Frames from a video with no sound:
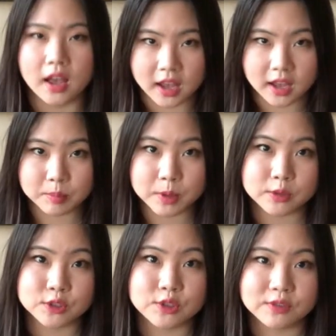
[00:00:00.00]
I
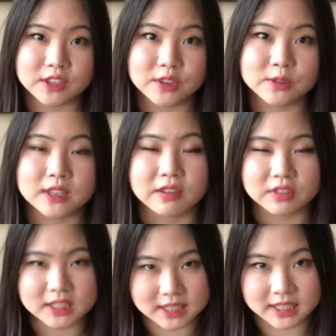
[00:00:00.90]
post new videos
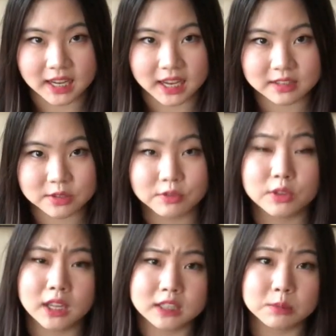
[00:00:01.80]
every Sunday, so if
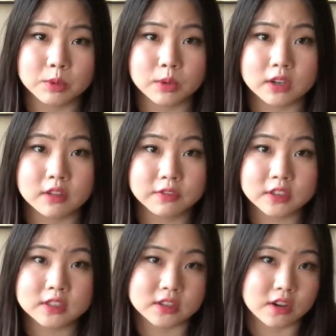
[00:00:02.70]
you'd like to be one of the
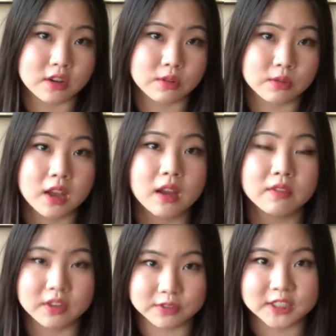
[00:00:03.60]
first to know,
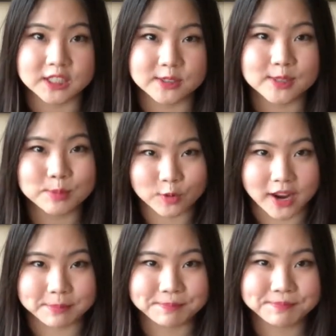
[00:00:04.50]
feel free to
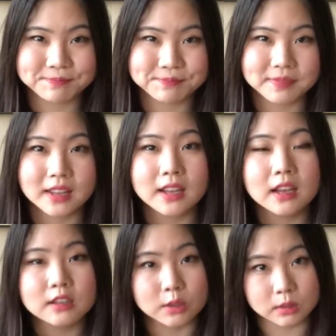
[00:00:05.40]
subscribe.
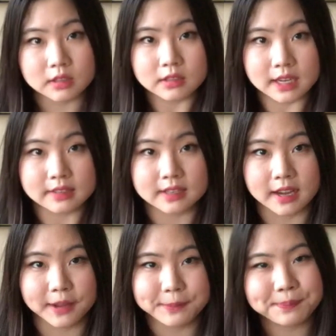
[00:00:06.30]
So until next
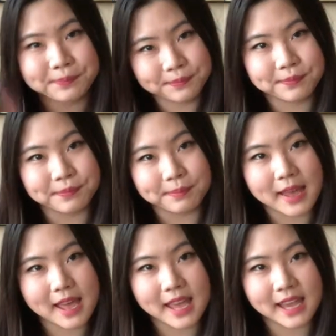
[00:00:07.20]
time,
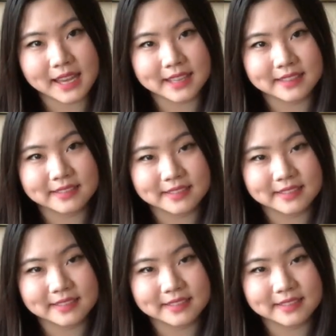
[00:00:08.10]
bye!